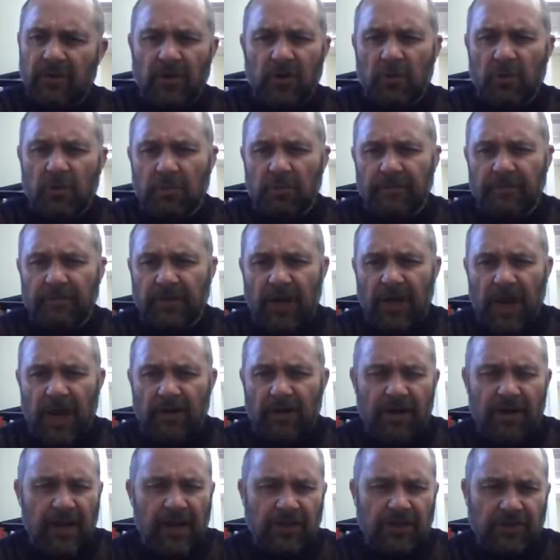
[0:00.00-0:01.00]
a number of
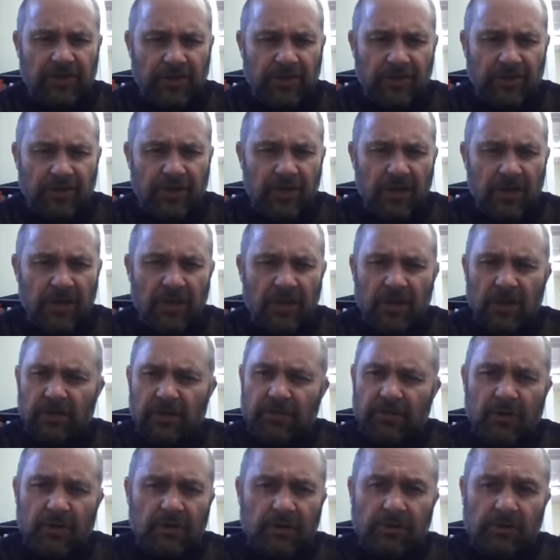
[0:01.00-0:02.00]
directors
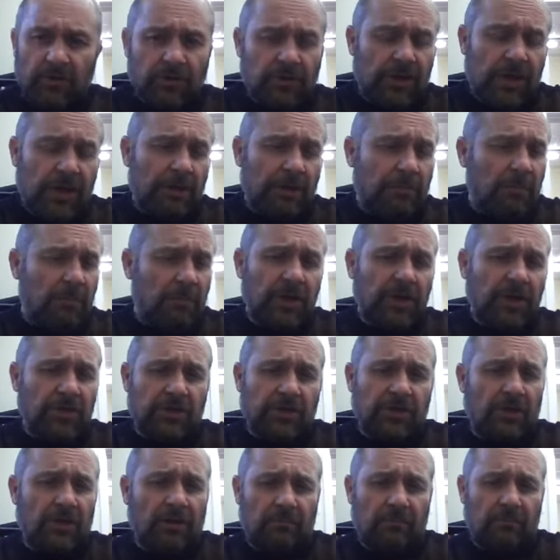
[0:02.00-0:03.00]
that just
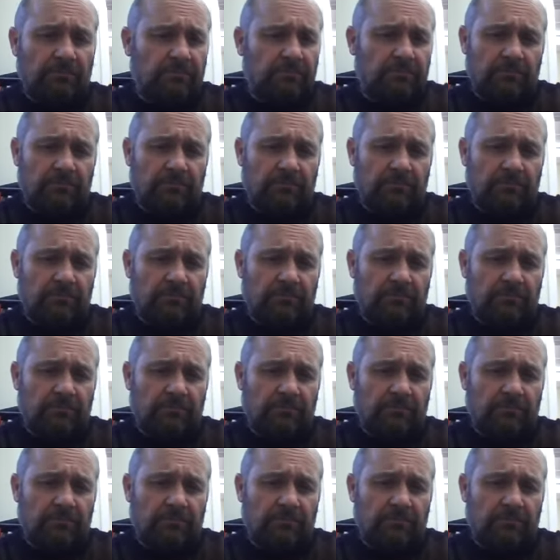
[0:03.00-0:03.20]
administer